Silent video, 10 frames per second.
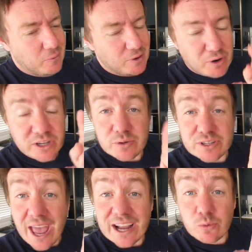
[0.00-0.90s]
we might use
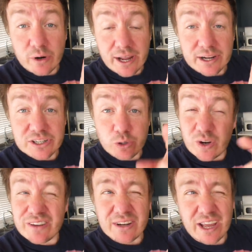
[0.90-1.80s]
egg white, actually,
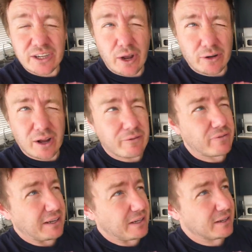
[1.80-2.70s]
or even egg yolk, I have a
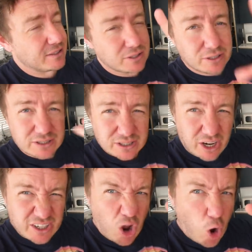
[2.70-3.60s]
think, to
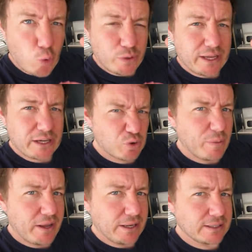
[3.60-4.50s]
kind of hold it and
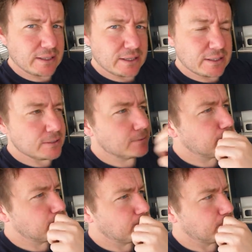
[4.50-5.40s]
grip it.
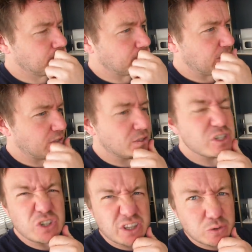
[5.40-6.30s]

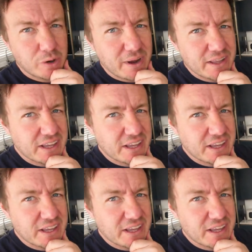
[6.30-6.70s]
Should have thought about